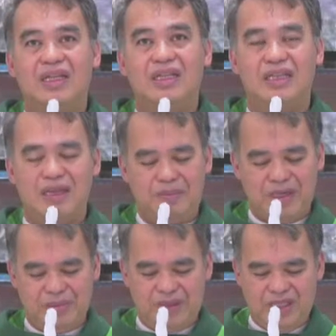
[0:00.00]
the
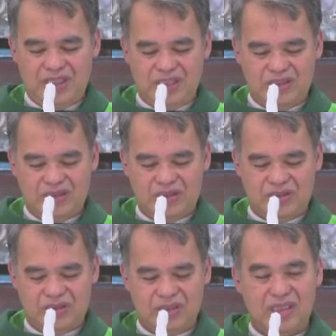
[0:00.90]

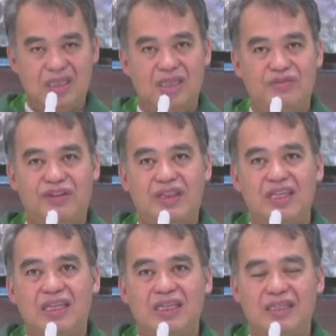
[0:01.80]
deprivations, the
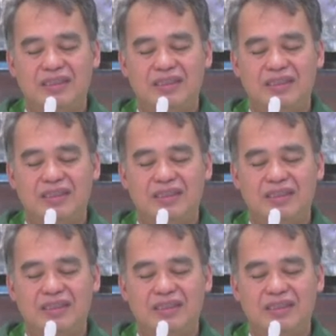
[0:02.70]
fatigue,